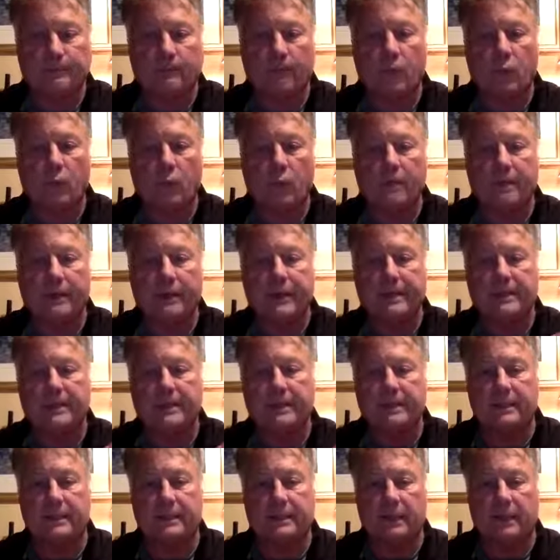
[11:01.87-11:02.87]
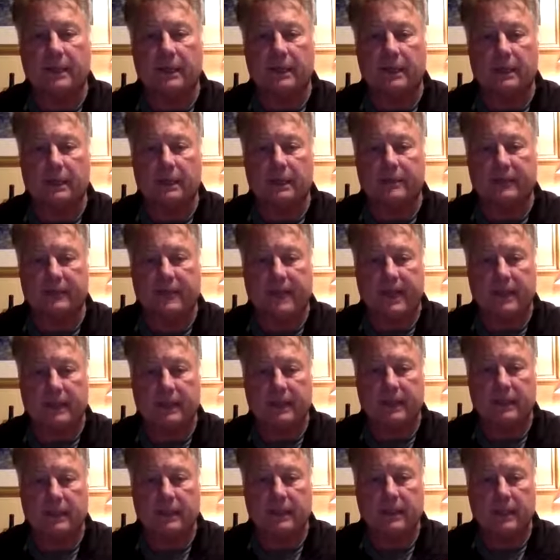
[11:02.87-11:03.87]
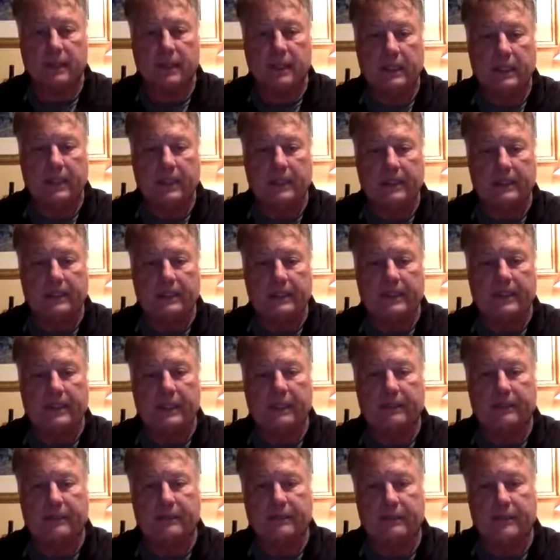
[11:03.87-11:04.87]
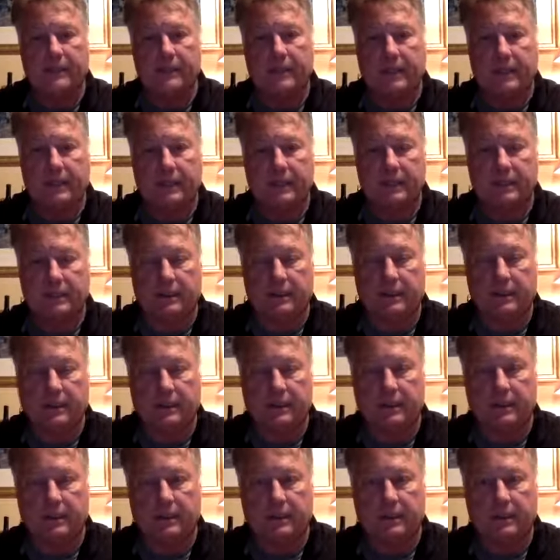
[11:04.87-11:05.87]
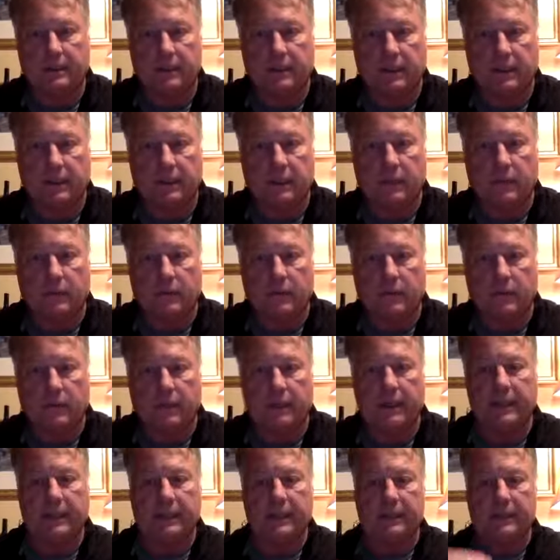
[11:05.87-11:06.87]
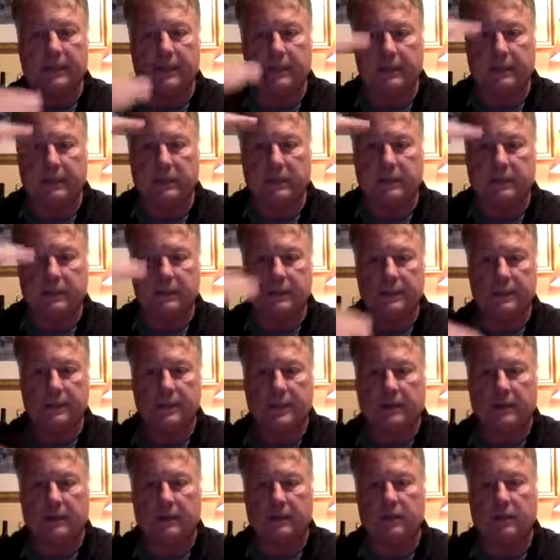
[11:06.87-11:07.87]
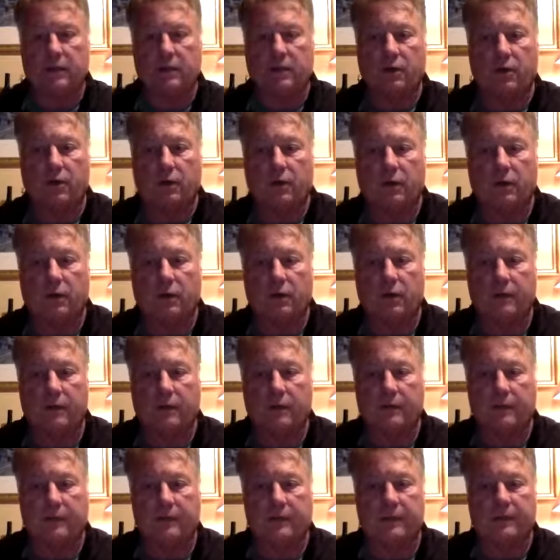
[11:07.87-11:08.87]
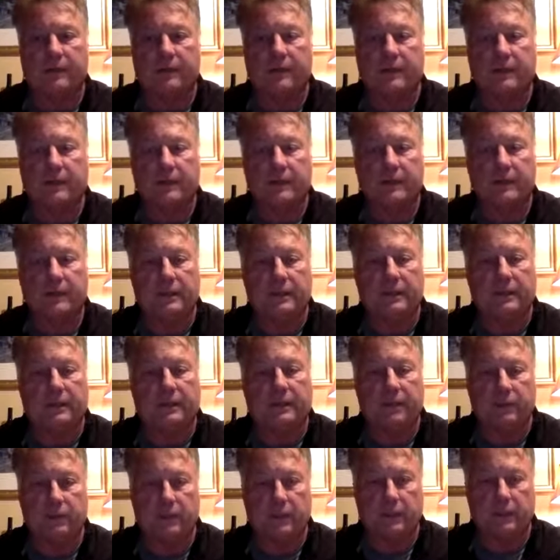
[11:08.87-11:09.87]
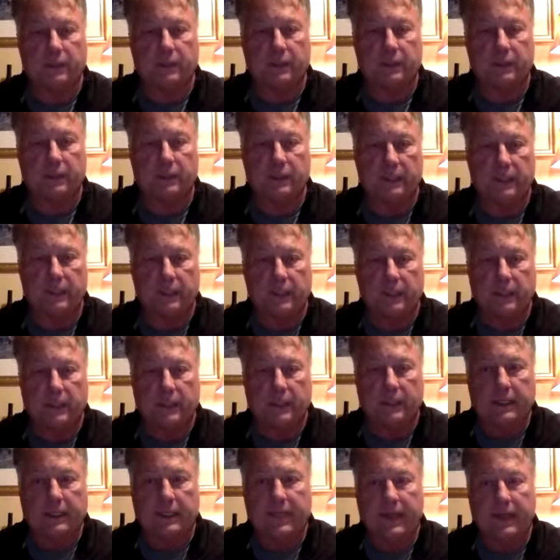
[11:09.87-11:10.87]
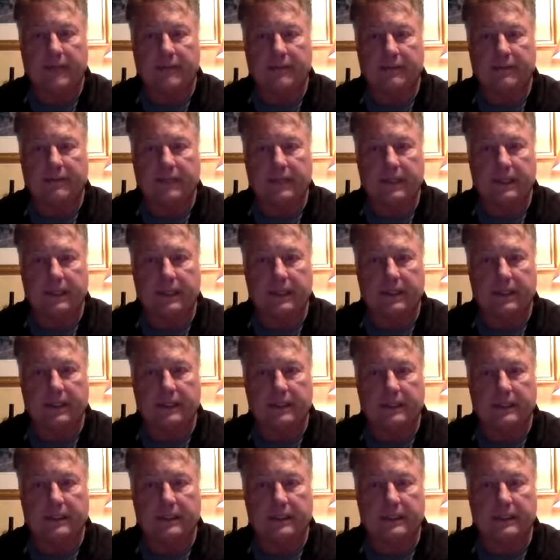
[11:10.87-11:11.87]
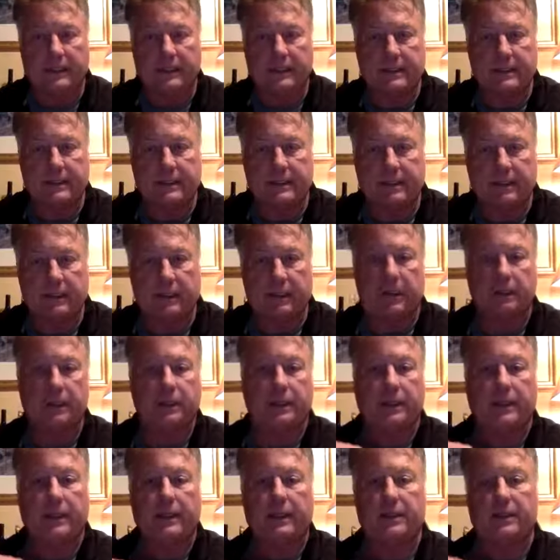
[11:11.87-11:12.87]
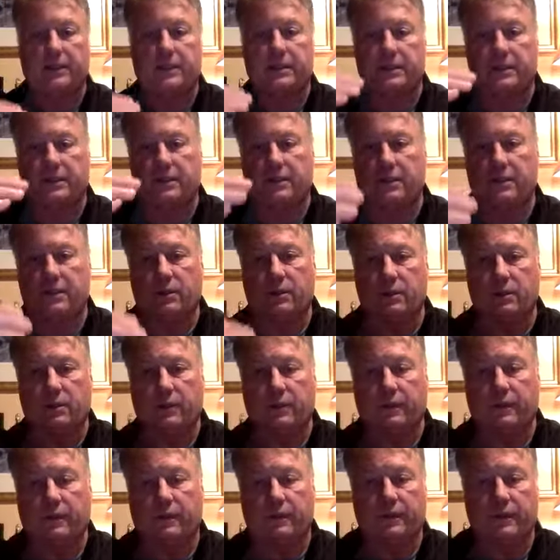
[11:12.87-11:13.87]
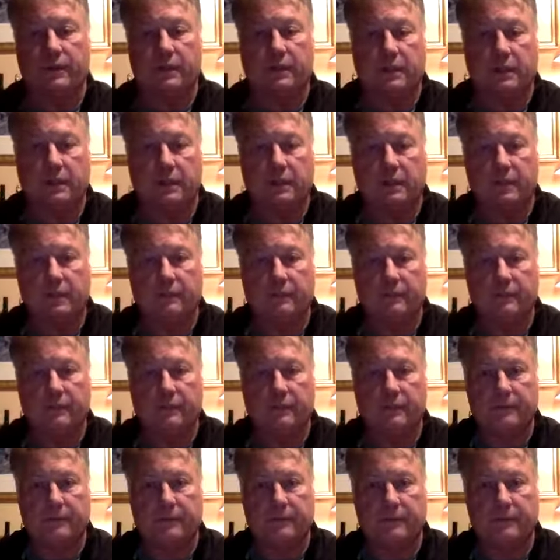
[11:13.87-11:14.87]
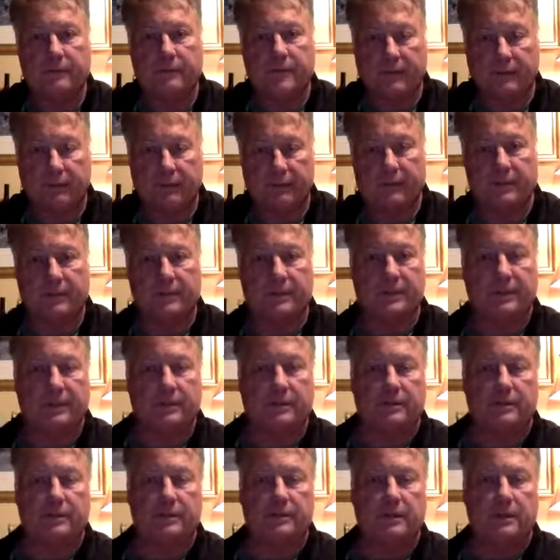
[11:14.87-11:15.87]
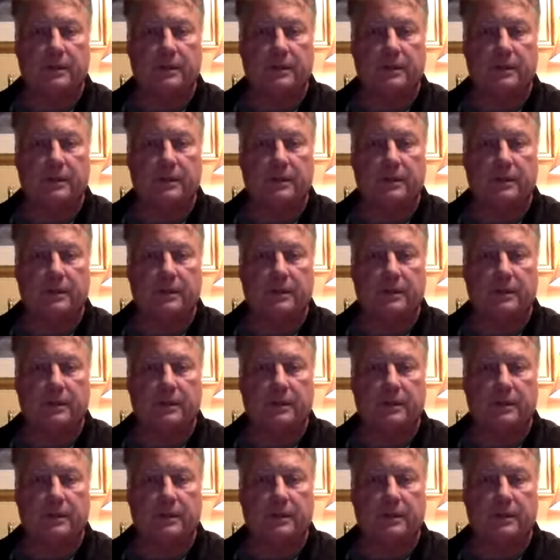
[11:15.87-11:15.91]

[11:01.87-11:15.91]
We're based in the heart of Napa, in the town of St. Helena, right in the north-south core, if you will. Napa Valley is located just north of San Francisco,